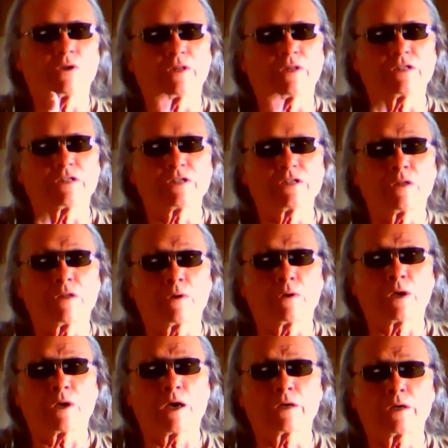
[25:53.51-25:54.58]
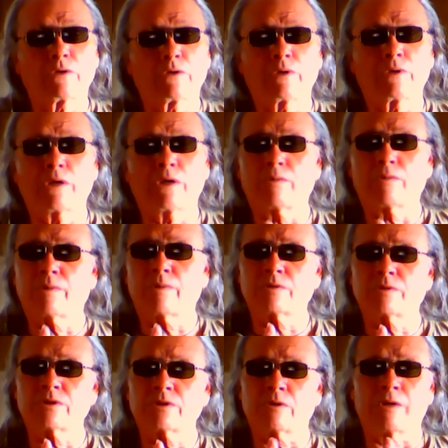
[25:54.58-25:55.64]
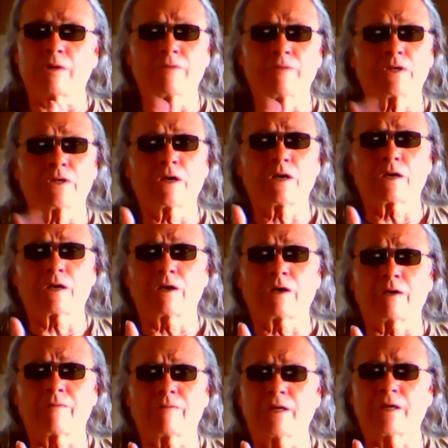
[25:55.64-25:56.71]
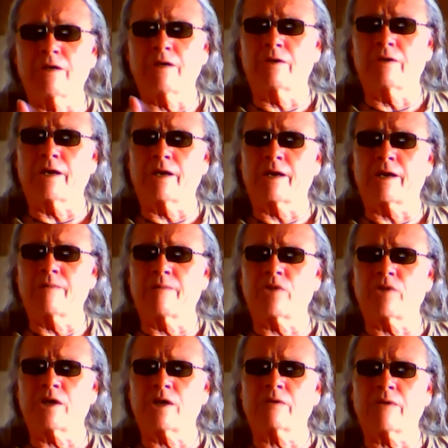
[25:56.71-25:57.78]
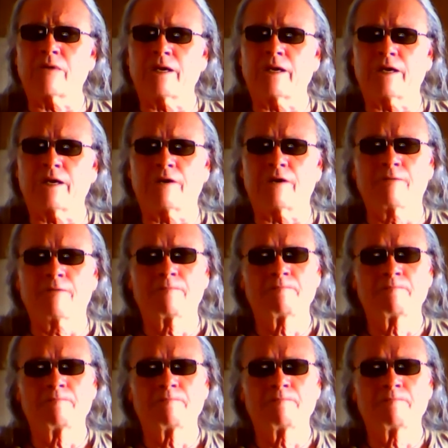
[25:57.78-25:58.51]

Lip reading: or let's say they're talking to another person or even talking on a video like I'm talking right now,